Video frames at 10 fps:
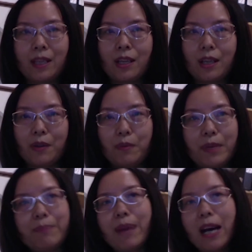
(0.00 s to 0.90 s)
Uh,
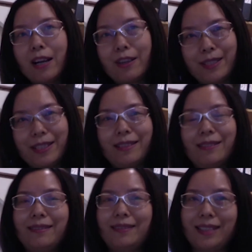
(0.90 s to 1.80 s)
we borrowed
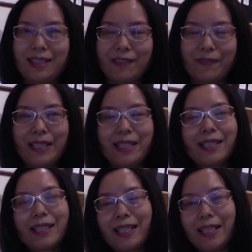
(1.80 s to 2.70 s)
the
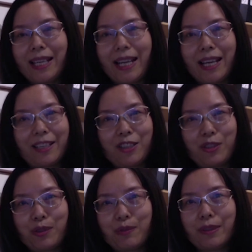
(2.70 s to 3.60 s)
sophisticated
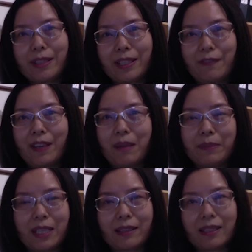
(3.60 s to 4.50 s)
tools from
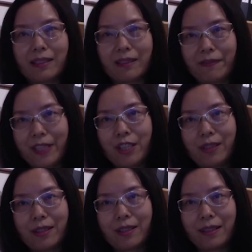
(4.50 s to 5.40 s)
Dr.
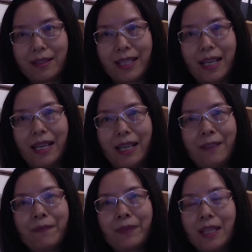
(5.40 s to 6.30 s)
Fisher's study,
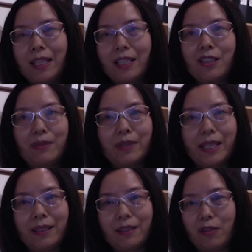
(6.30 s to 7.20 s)

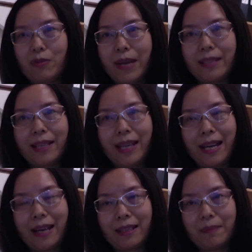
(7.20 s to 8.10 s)
including
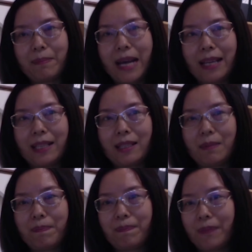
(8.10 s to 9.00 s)
red-haired mice
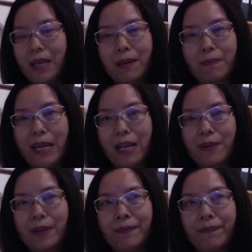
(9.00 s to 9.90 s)
uh,
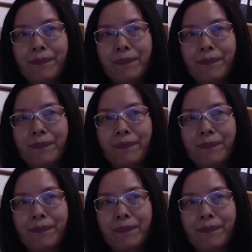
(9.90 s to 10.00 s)
bearing